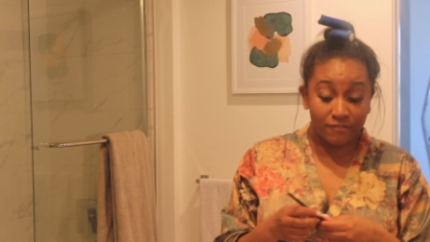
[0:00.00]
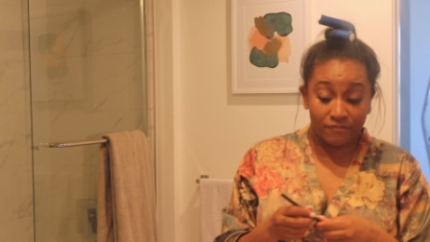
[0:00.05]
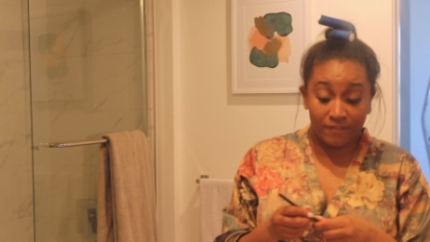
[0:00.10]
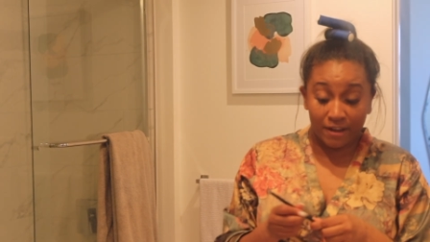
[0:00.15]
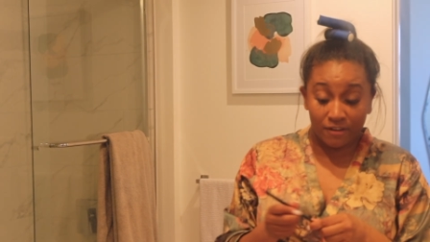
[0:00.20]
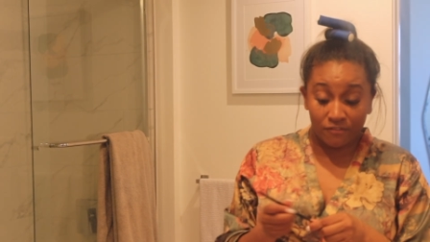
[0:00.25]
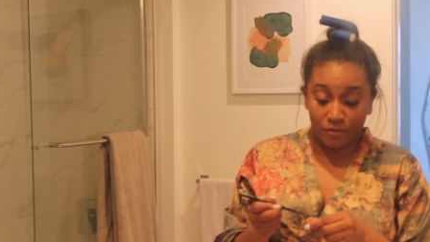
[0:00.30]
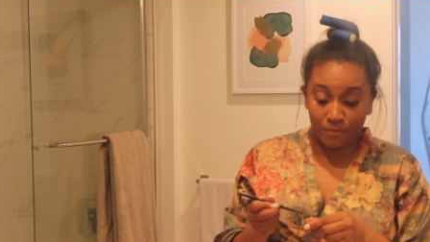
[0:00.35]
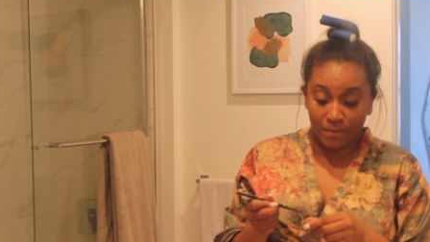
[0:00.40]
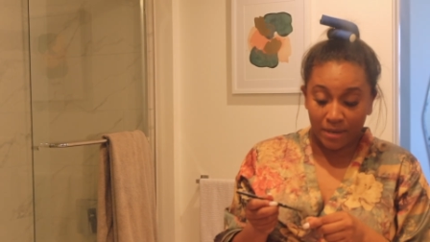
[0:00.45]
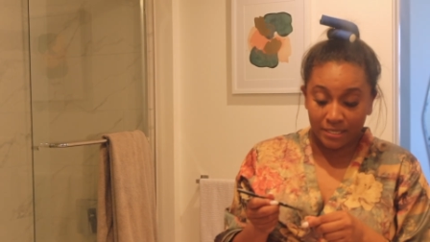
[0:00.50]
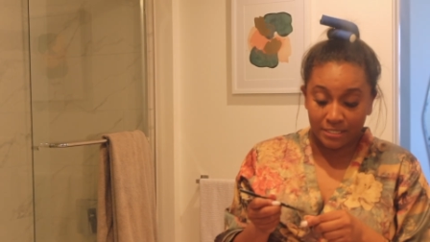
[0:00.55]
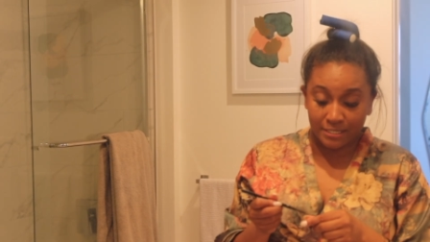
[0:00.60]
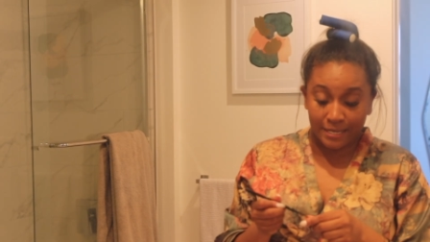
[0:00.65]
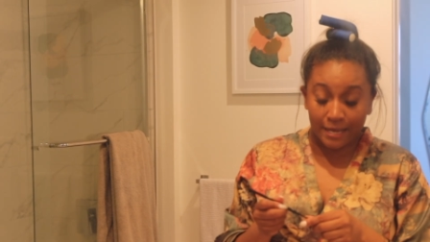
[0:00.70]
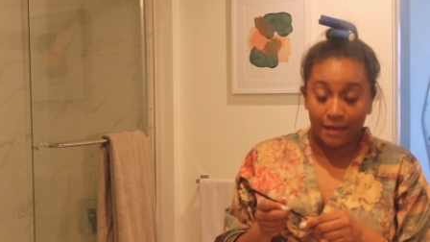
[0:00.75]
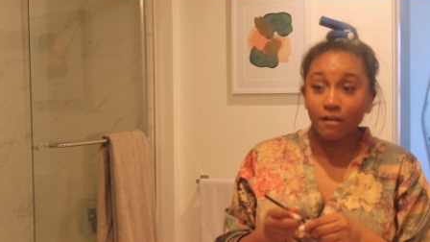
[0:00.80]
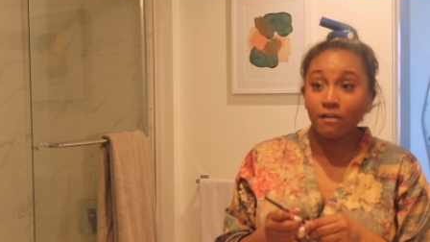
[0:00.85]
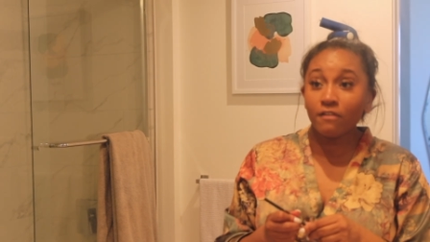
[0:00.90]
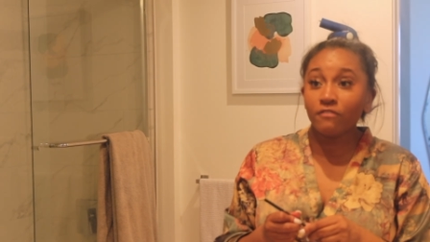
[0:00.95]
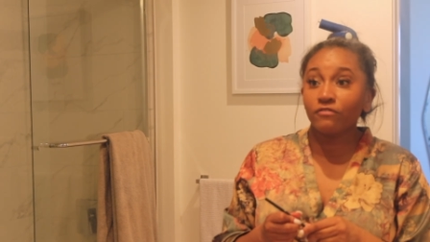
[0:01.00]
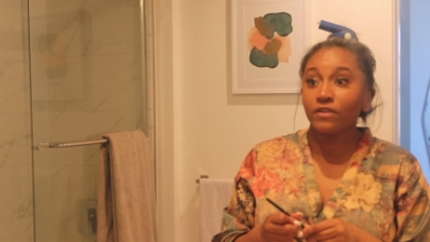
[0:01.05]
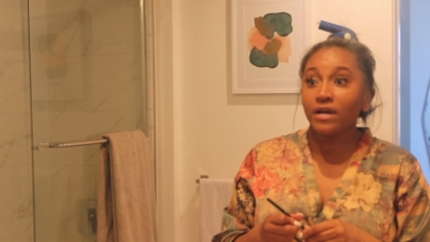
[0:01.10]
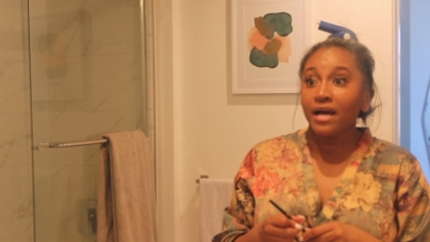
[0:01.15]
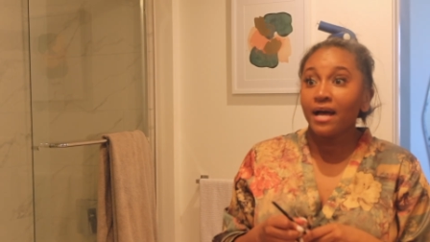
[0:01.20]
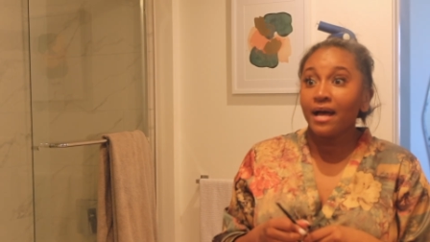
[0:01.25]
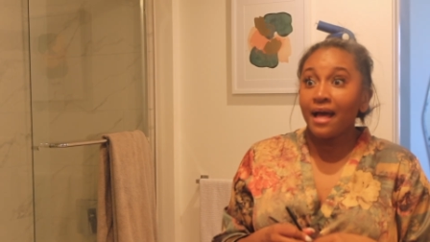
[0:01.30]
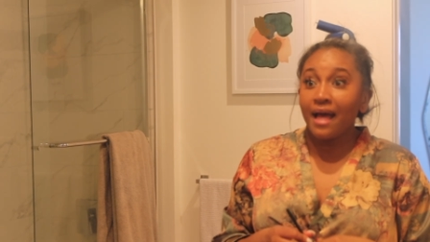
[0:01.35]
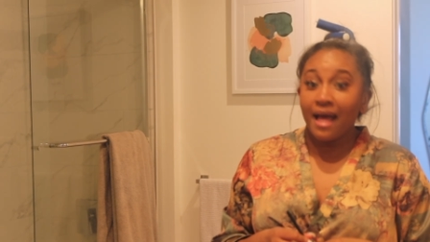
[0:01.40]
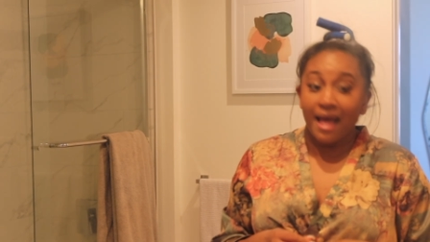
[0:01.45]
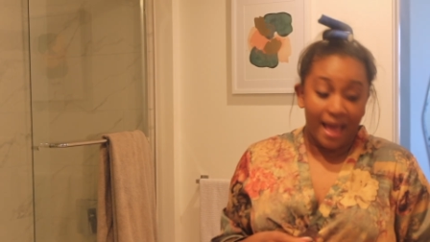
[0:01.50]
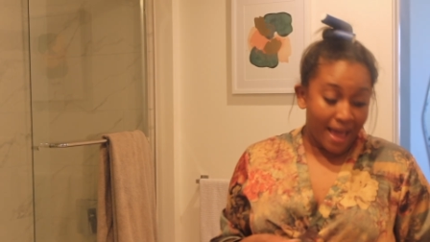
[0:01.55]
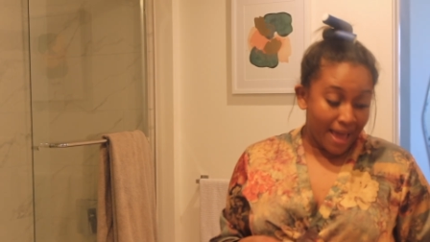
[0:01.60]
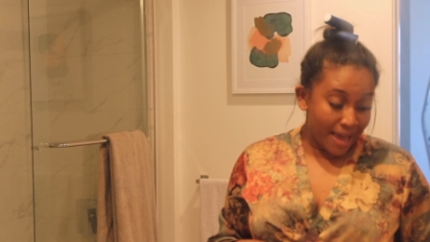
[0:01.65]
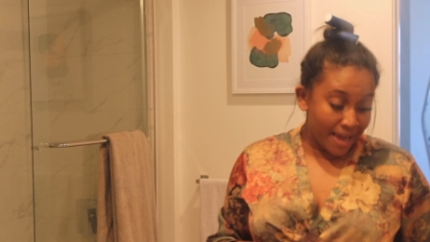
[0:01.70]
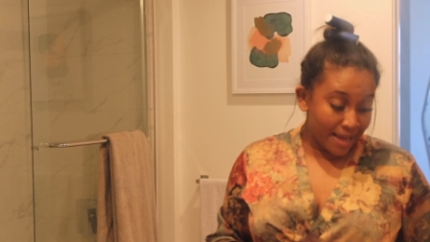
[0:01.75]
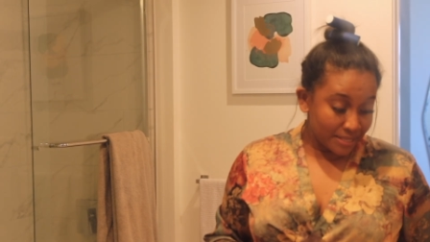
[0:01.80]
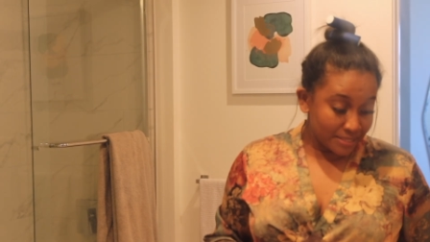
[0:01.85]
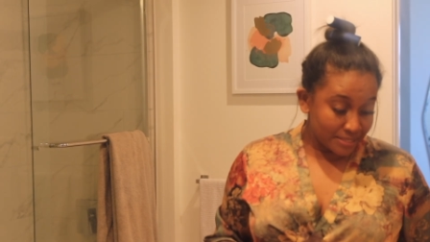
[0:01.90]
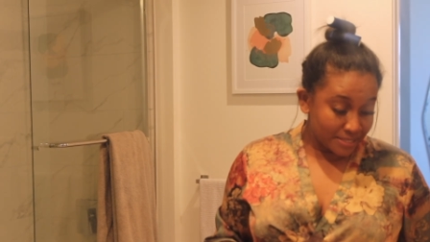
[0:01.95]
fight for myself.
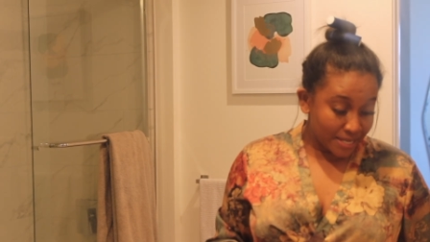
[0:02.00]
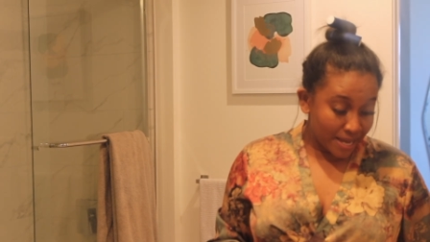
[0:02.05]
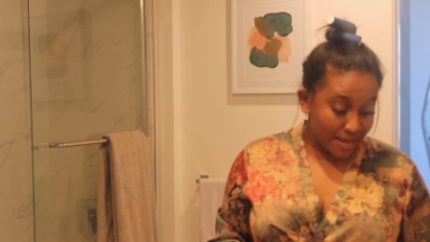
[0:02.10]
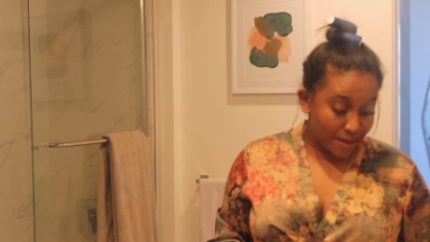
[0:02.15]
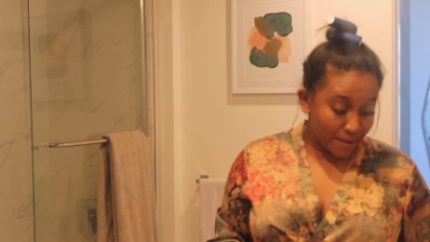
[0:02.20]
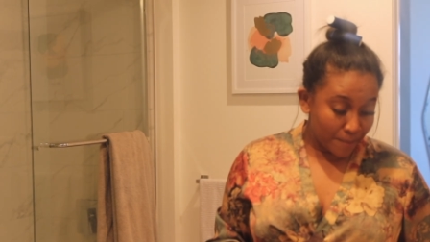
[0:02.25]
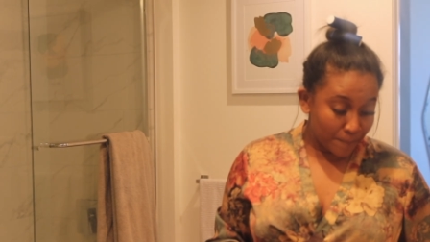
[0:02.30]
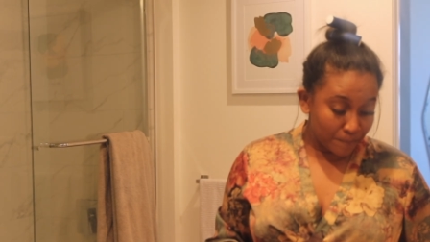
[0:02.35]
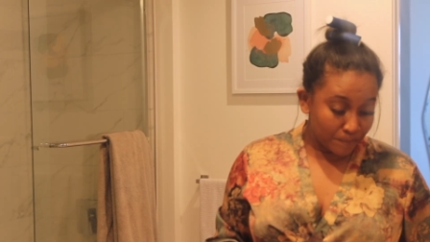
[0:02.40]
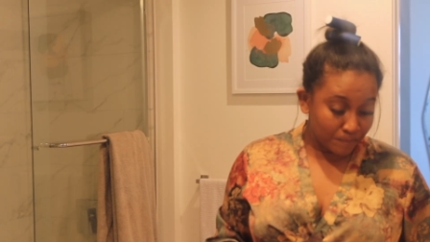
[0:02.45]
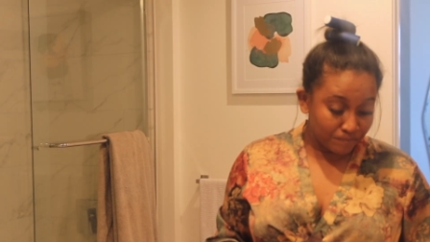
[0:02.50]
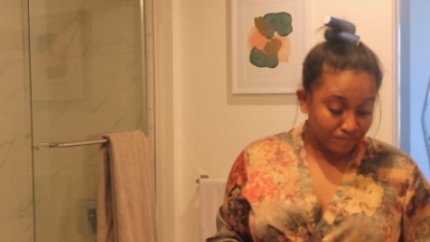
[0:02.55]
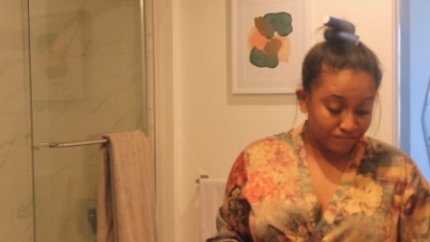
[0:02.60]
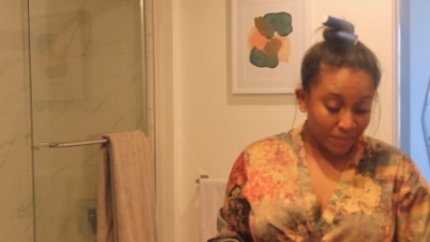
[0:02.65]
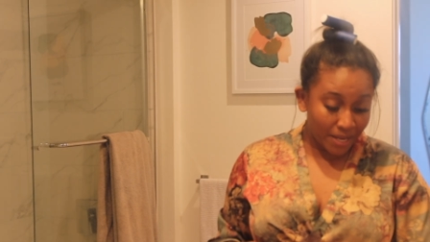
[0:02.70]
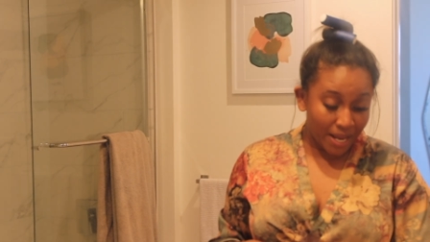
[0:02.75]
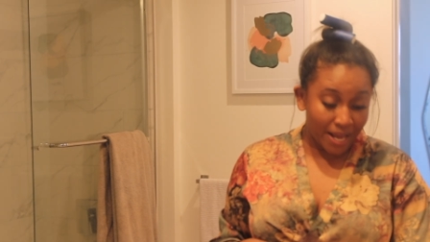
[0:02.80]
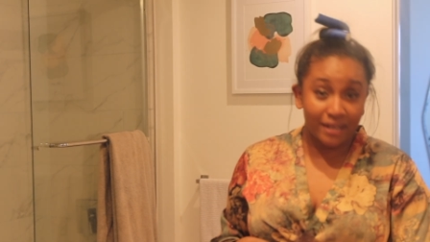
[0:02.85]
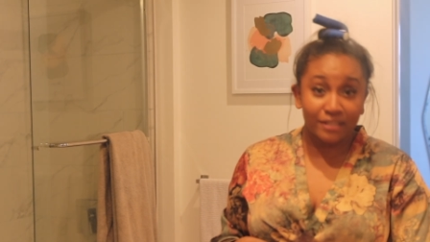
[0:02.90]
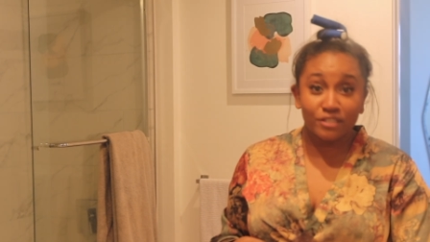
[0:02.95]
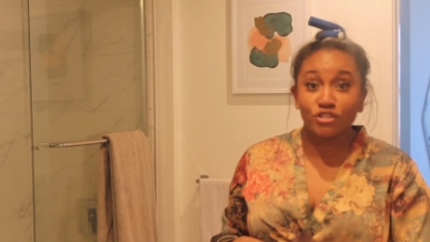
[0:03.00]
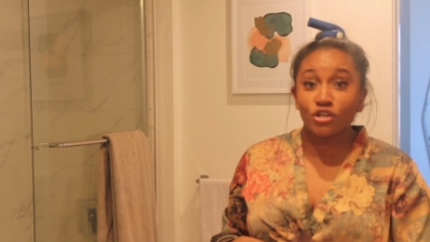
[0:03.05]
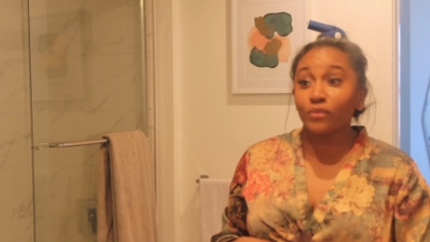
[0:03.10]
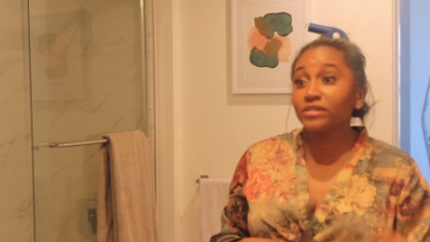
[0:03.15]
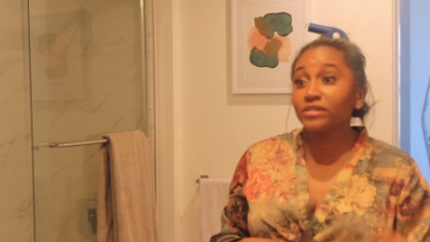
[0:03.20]
And so